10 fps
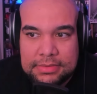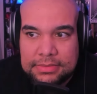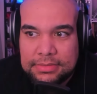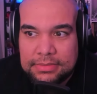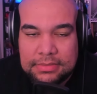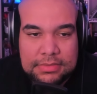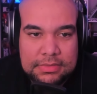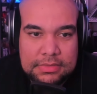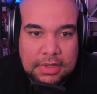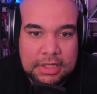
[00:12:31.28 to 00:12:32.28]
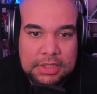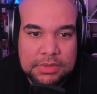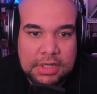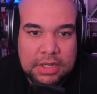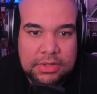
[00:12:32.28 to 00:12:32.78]
I thought she
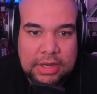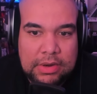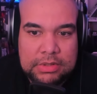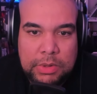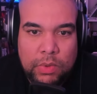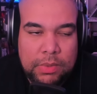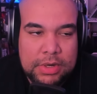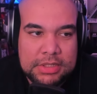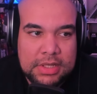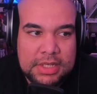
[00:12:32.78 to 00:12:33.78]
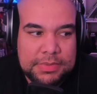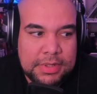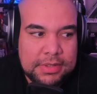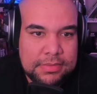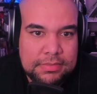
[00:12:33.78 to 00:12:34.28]
was gonna that was gonna be way worse than this,
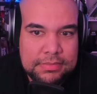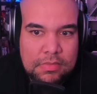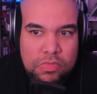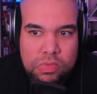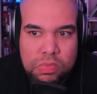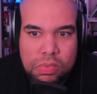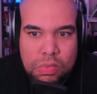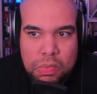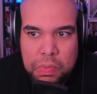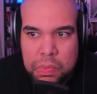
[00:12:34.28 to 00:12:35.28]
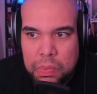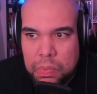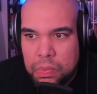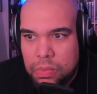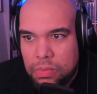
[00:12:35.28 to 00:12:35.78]
but heard you worked a
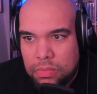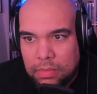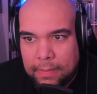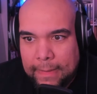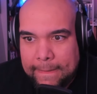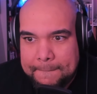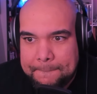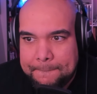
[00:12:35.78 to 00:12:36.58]
miracle last night.